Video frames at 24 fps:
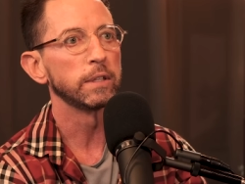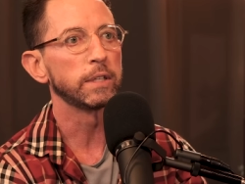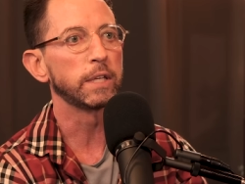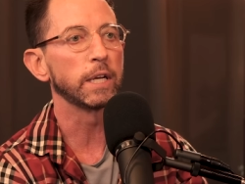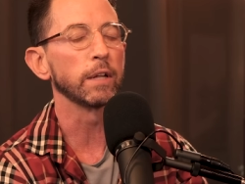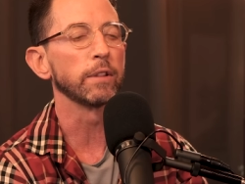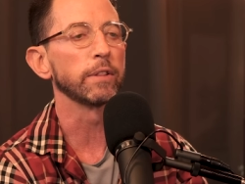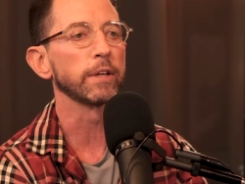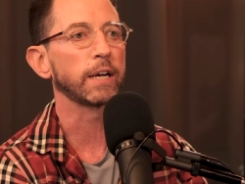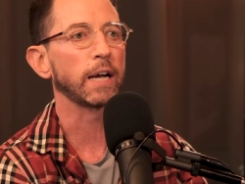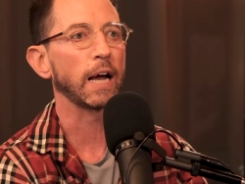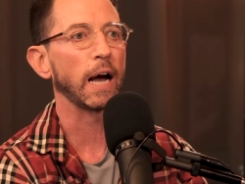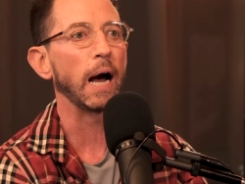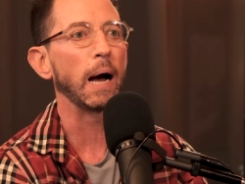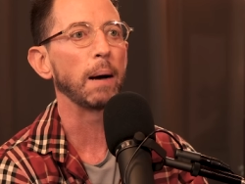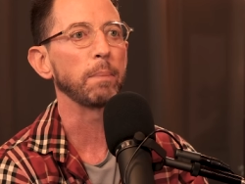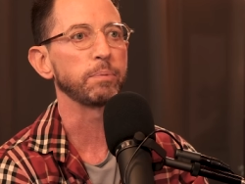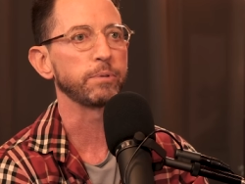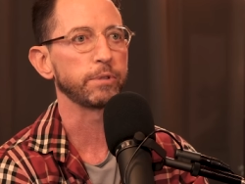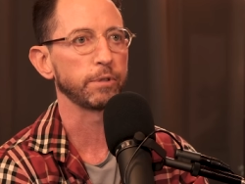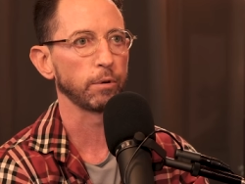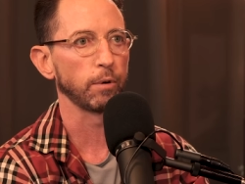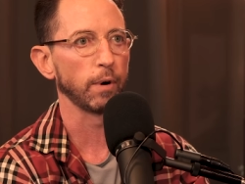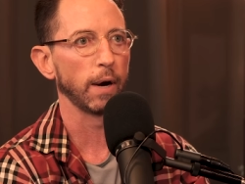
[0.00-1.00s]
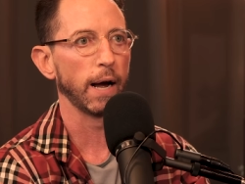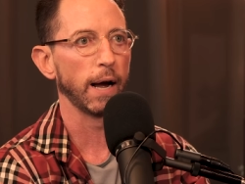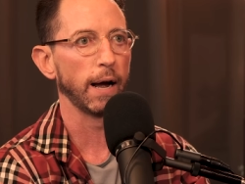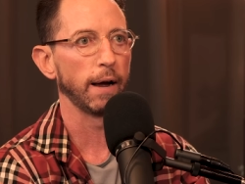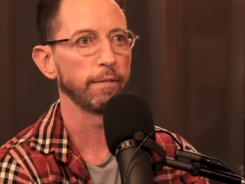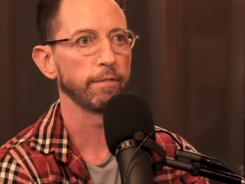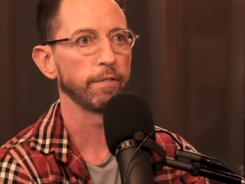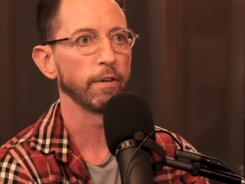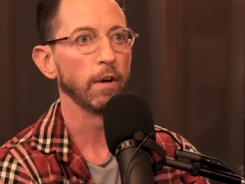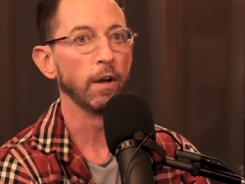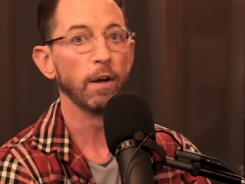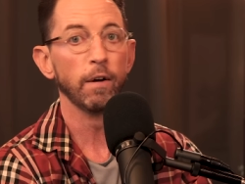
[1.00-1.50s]
till the cops
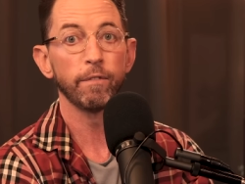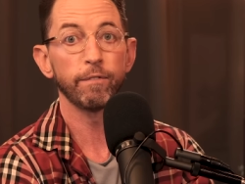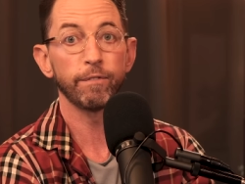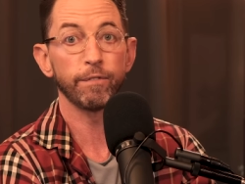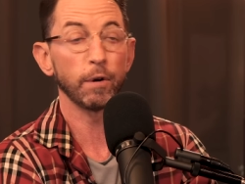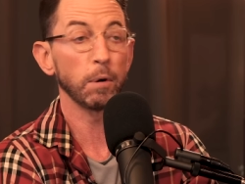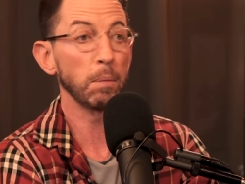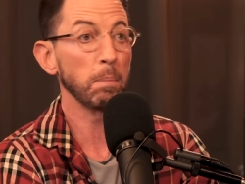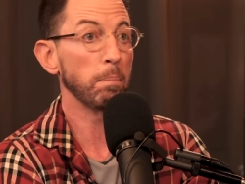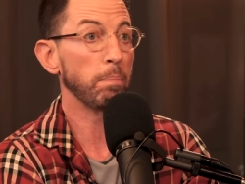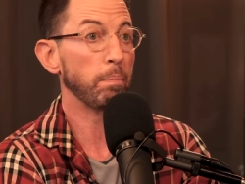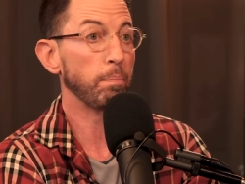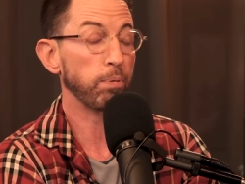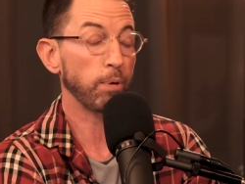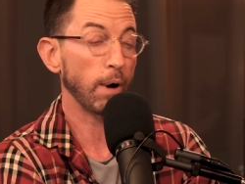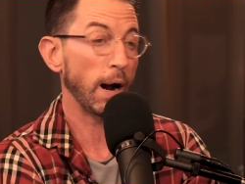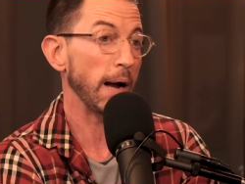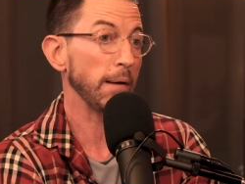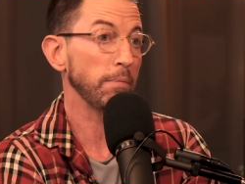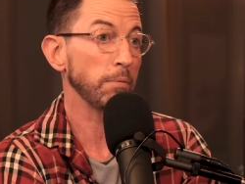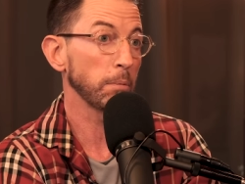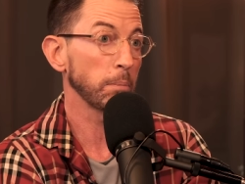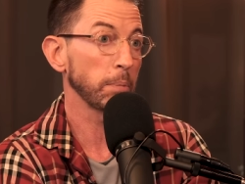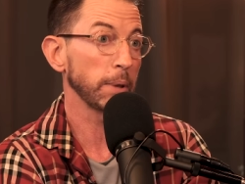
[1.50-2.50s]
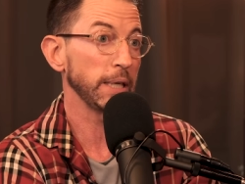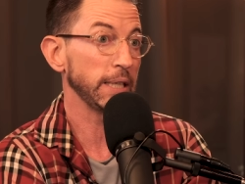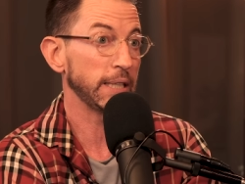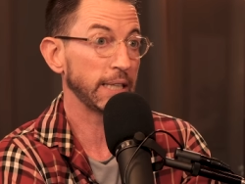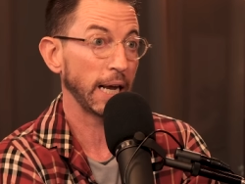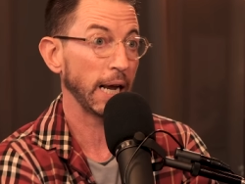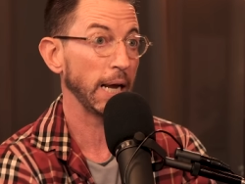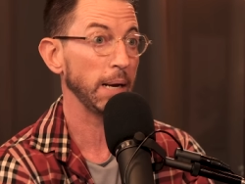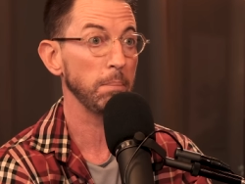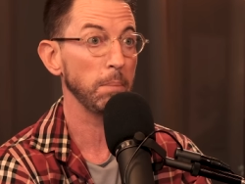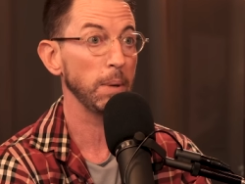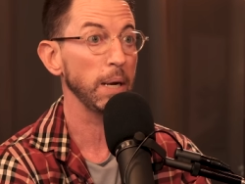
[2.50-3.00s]
arrive for probably
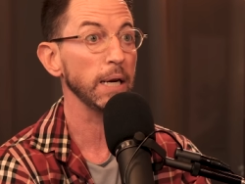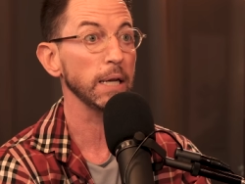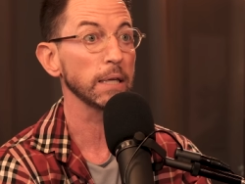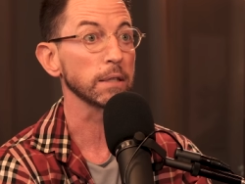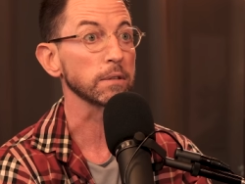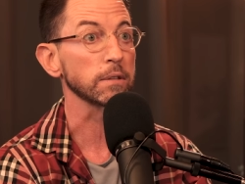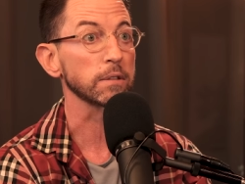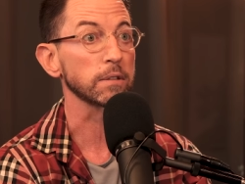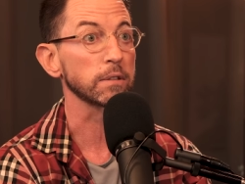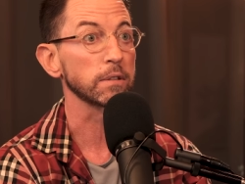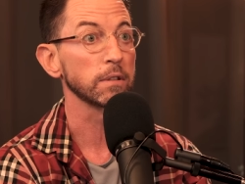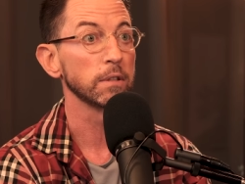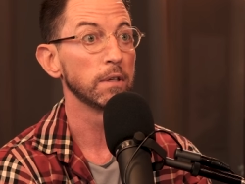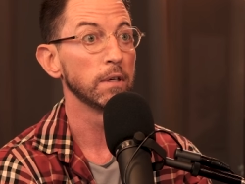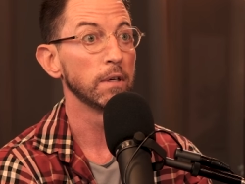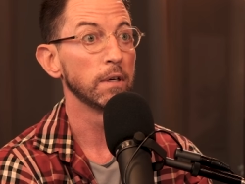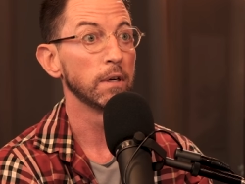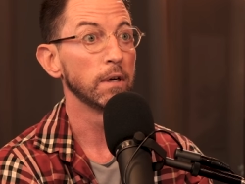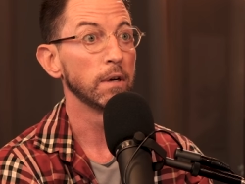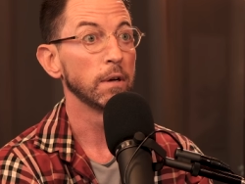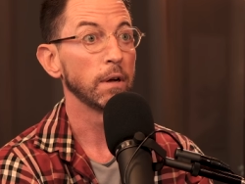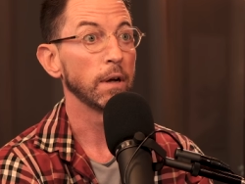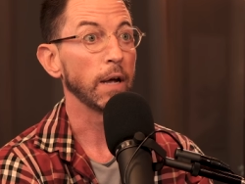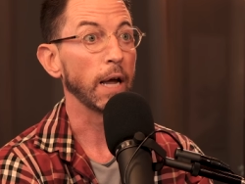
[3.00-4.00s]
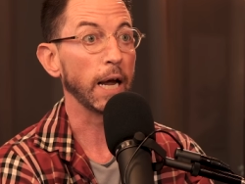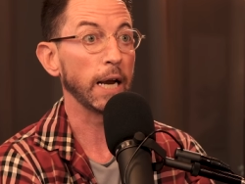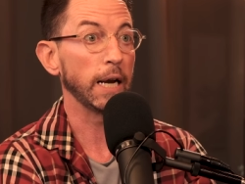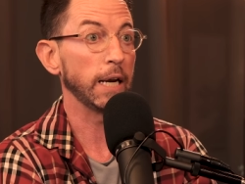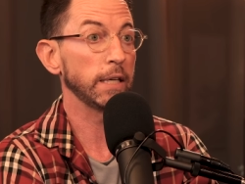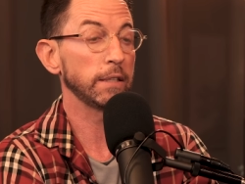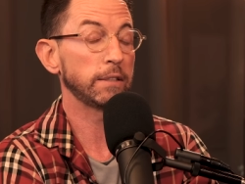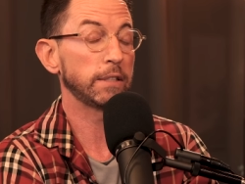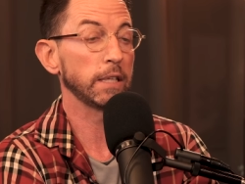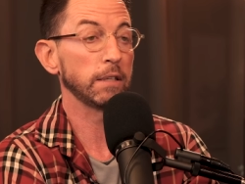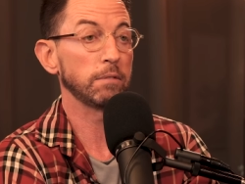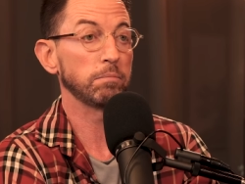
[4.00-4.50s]
10 minutes. And
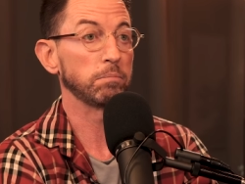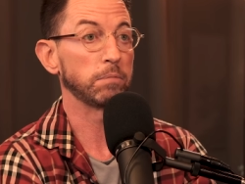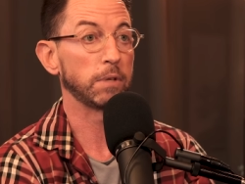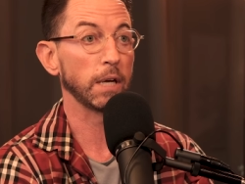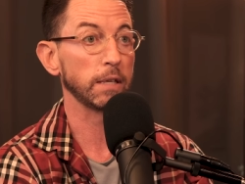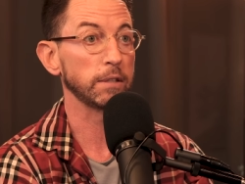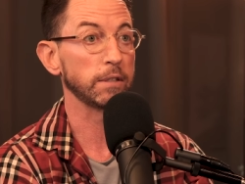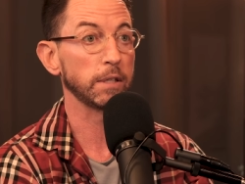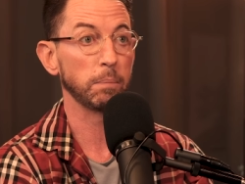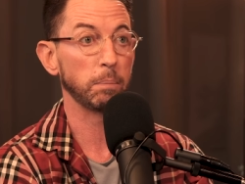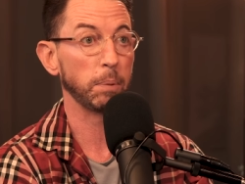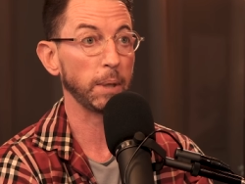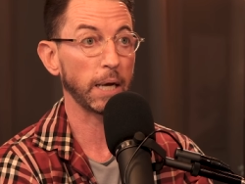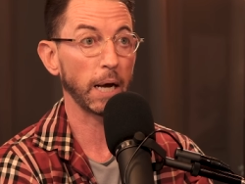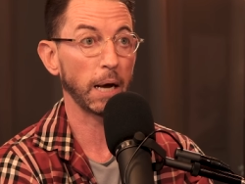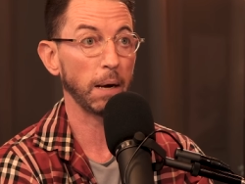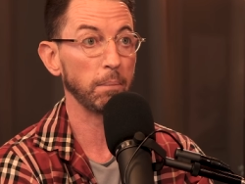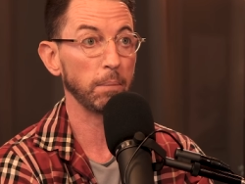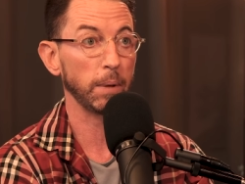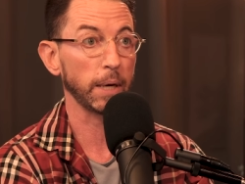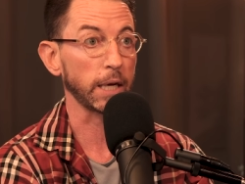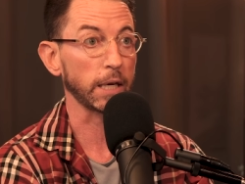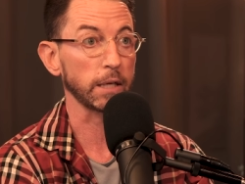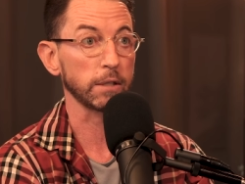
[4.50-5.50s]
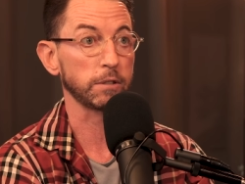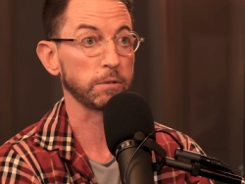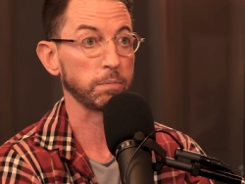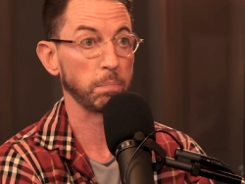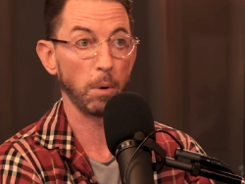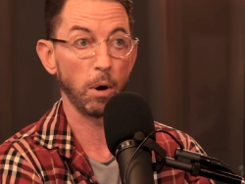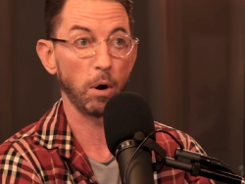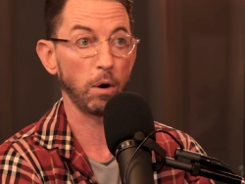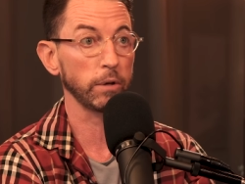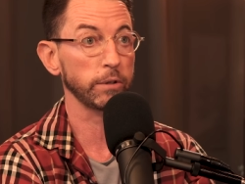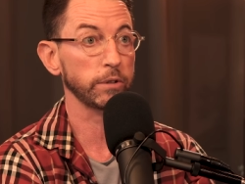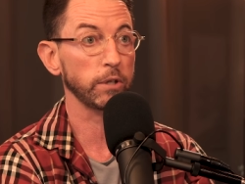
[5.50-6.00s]
does it become like a
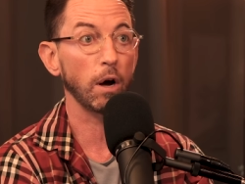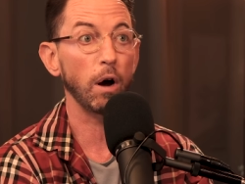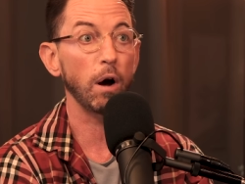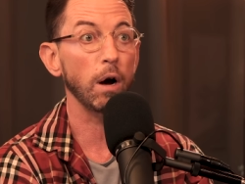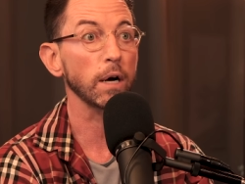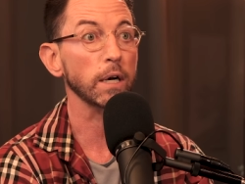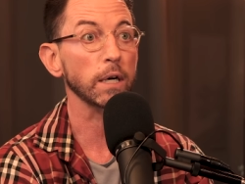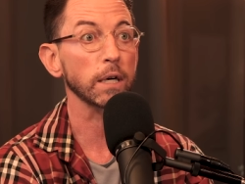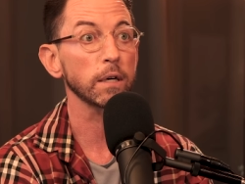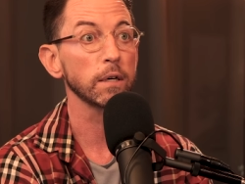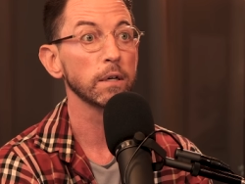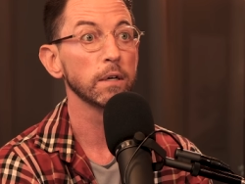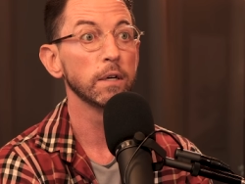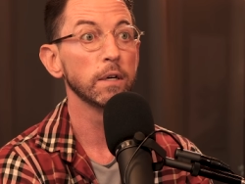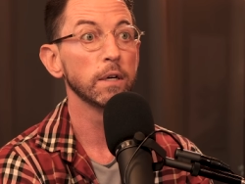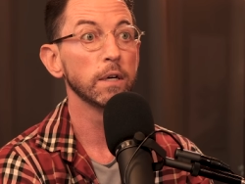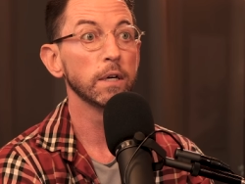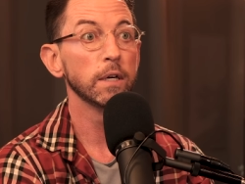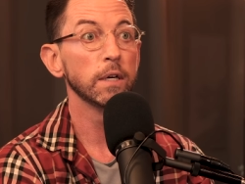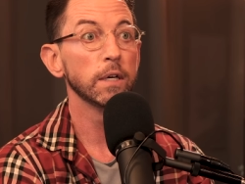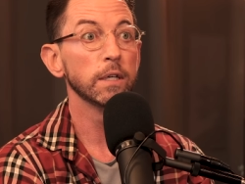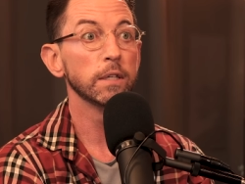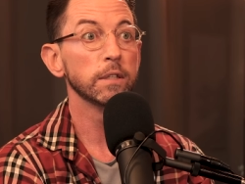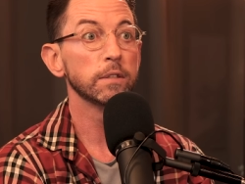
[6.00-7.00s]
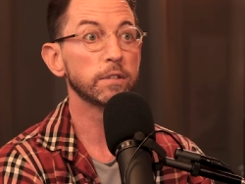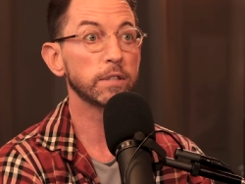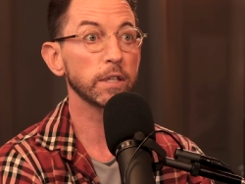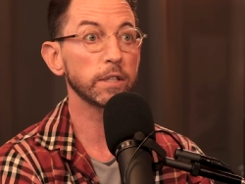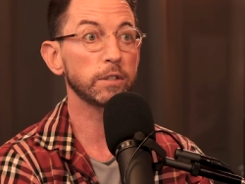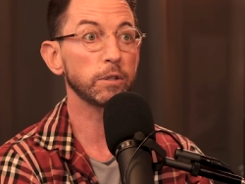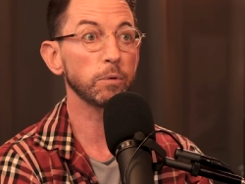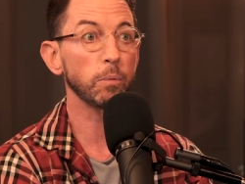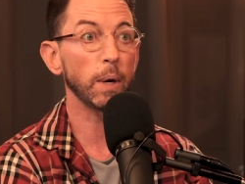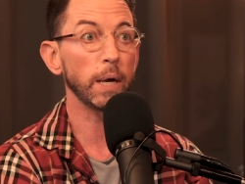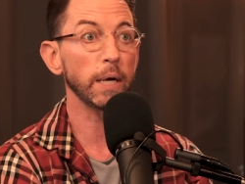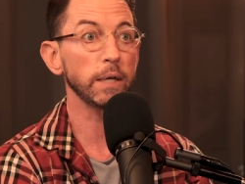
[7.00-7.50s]
small talk
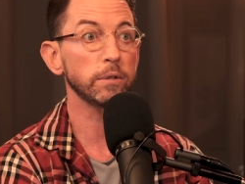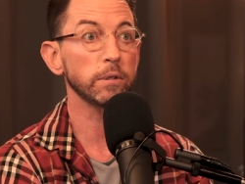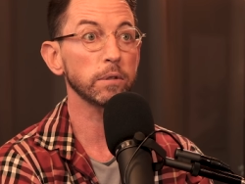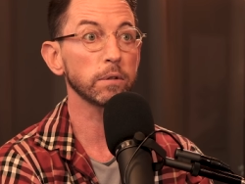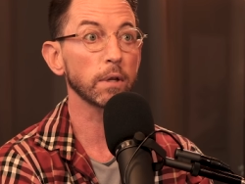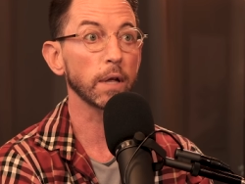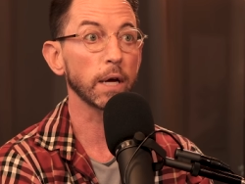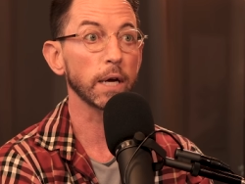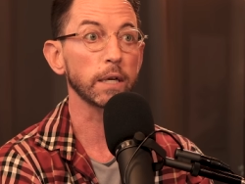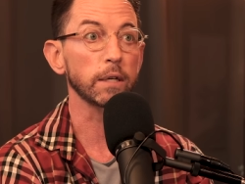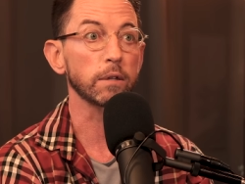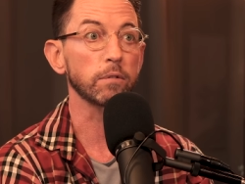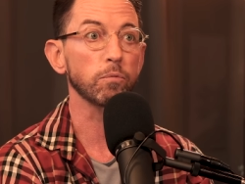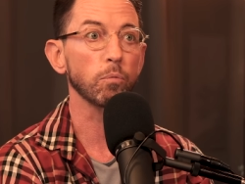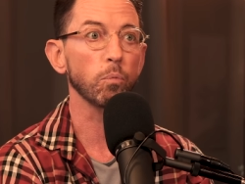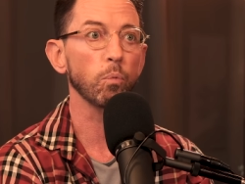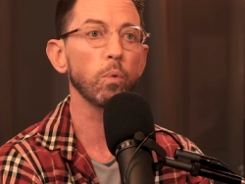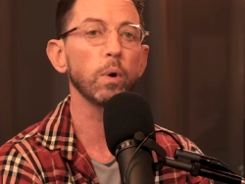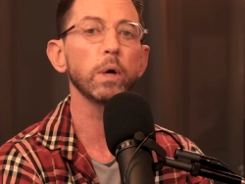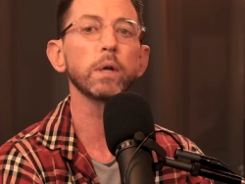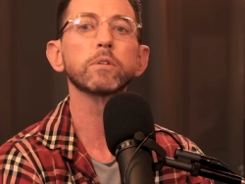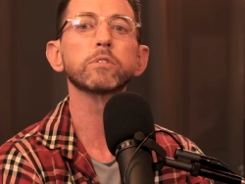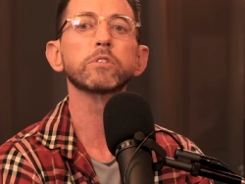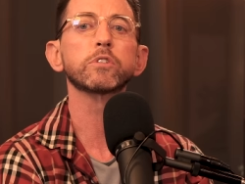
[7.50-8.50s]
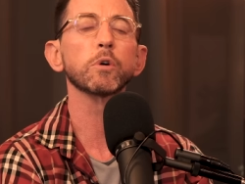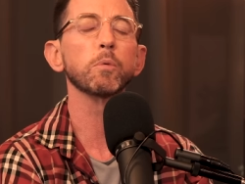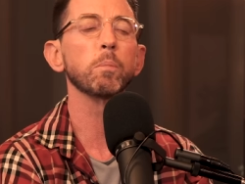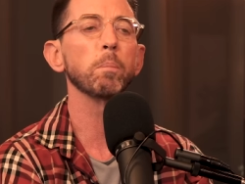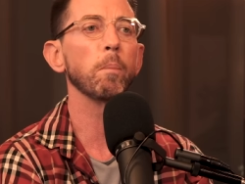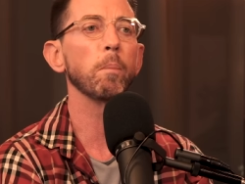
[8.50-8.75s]
situation? Like what